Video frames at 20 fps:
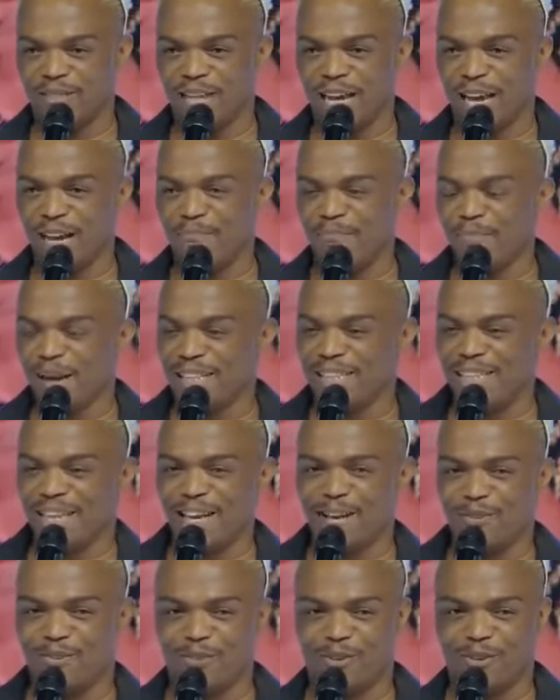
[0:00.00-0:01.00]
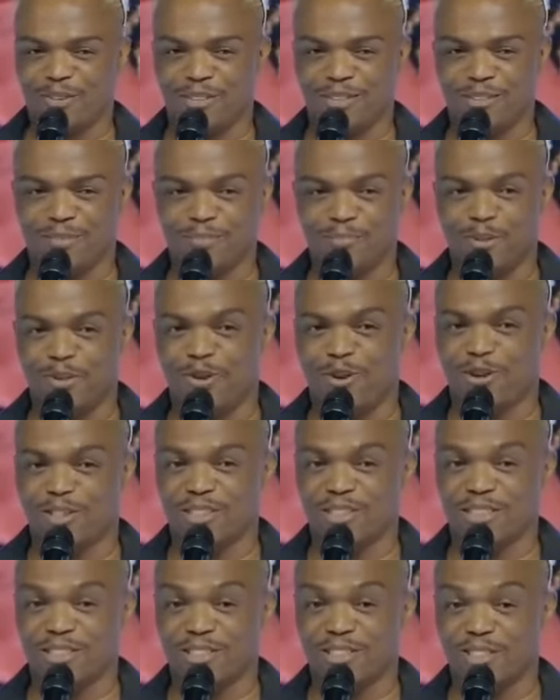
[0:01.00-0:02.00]
and made the effort
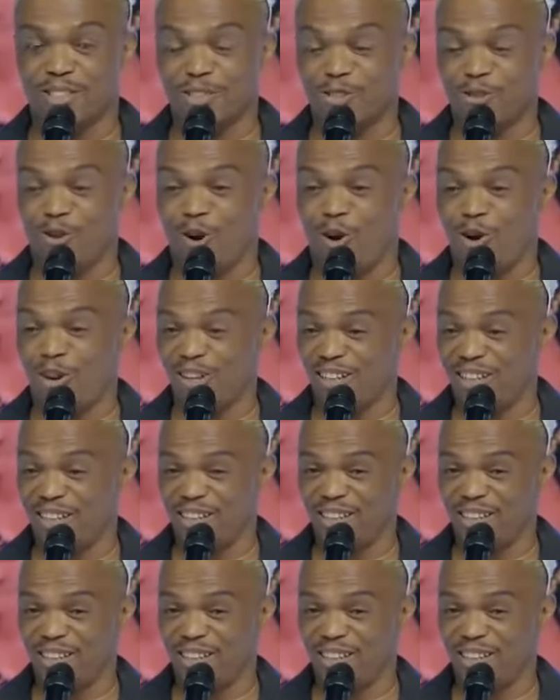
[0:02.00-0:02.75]
because she's gone.